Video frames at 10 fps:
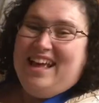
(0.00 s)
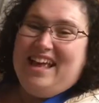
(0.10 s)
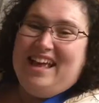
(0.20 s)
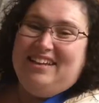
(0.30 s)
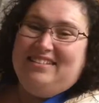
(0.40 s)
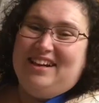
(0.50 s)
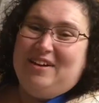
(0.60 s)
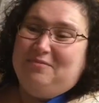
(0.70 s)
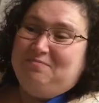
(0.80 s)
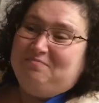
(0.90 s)
And
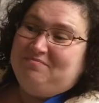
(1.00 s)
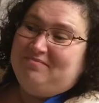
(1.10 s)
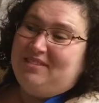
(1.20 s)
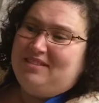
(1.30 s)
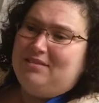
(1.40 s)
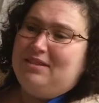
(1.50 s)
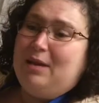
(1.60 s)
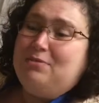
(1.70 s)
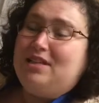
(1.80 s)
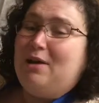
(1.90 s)

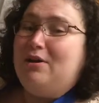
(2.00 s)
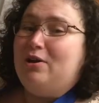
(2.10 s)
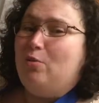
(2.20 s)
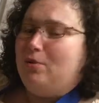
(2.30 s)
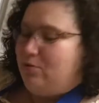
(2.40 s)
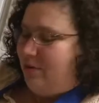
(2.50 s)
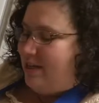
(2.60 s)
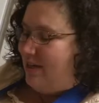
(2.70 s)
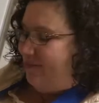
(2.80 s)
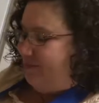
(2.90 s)
sometimes now I go both
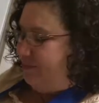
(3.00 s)
ways.